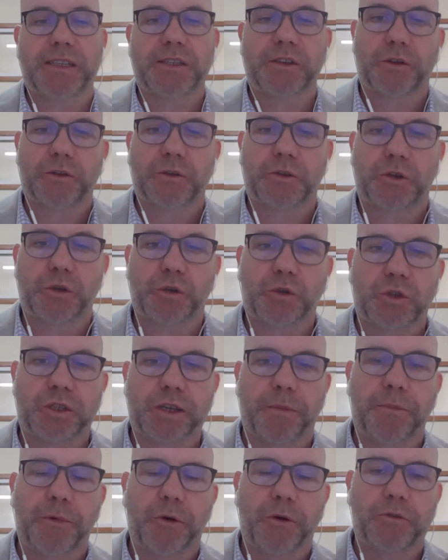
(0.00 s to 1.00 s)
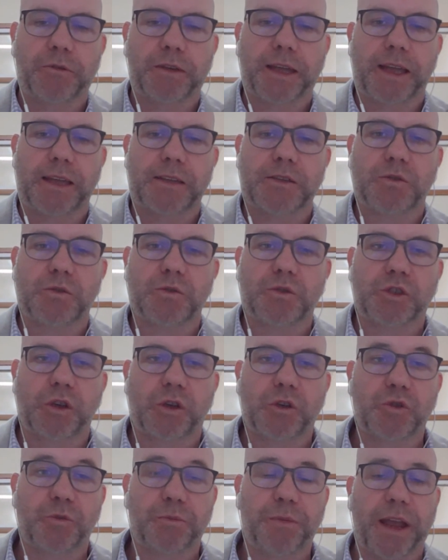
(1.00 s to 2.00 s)
So do jump on Council's
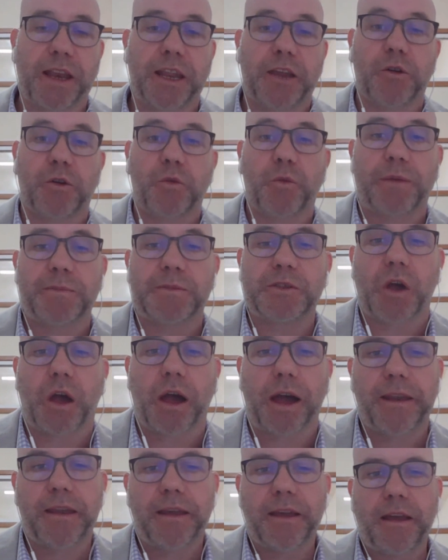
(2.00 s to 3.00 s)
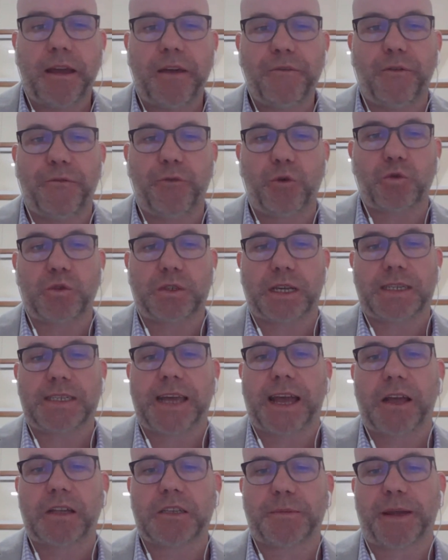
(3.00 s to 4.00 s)
social media and website for full
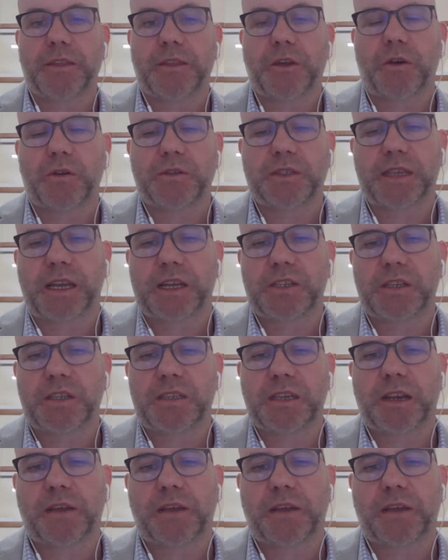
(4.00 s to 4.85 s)
details about those sessions.